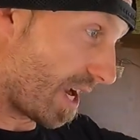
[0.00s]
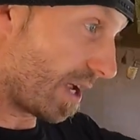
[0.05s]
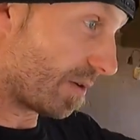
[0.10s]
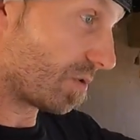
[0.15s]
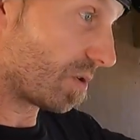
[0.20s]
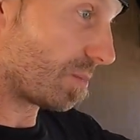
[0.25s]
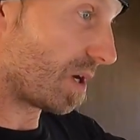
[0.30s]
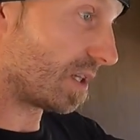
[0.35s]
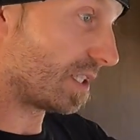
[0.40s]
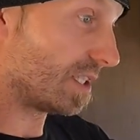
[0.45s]

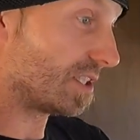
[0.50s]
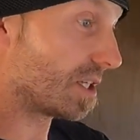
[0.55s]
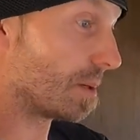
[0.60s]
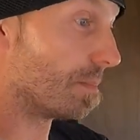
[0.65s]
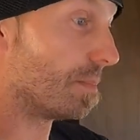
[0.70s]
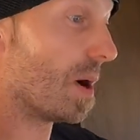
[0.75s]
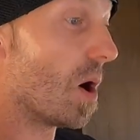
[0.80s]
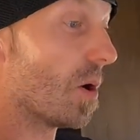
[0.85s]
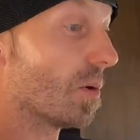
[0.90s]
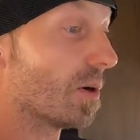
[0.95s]
headroom on these
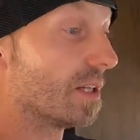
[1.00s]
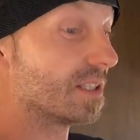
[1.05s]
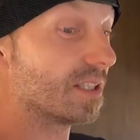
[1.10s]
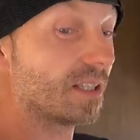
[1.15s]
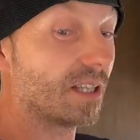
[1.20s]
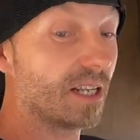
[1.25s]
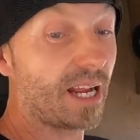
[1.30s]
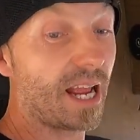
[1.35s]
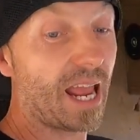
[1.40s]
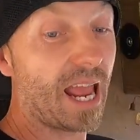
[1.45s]
components
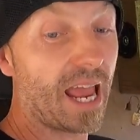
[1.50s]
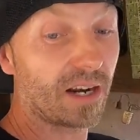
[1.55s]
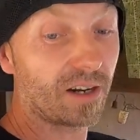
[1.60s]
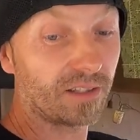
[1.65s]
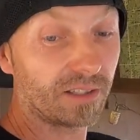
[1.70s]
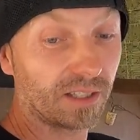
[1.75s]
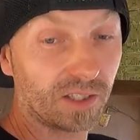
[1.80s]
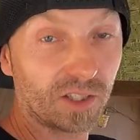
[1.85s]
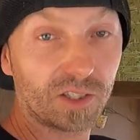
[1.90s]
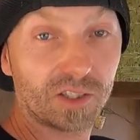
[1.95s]
than I had
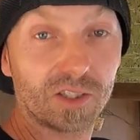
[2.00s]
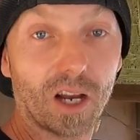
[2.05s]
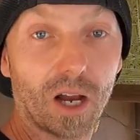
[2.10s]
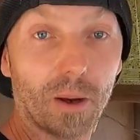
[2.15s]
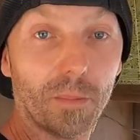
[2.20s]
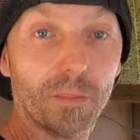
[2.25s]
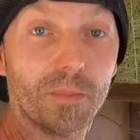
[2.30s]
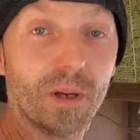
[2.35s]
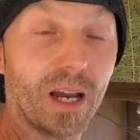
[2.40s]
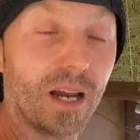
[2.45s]
on the sub.